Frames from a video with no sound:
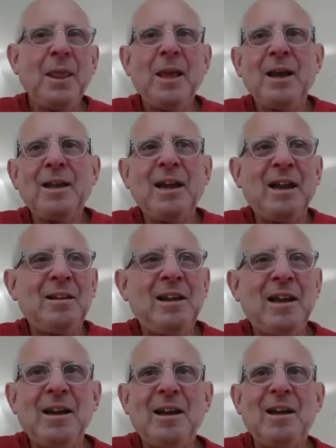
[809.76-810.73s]

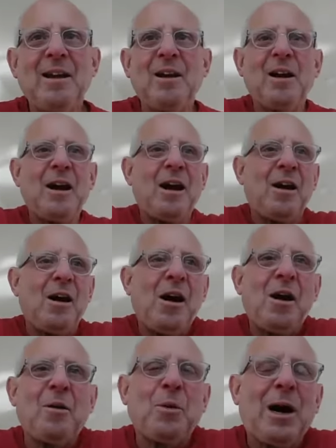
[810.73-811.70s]
How's it look? And
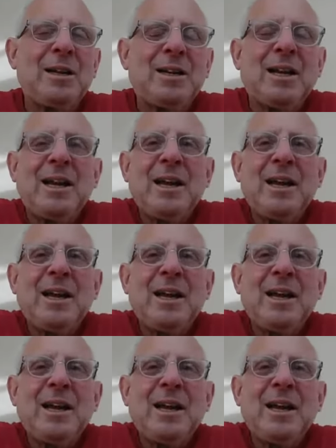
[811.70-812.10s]
I've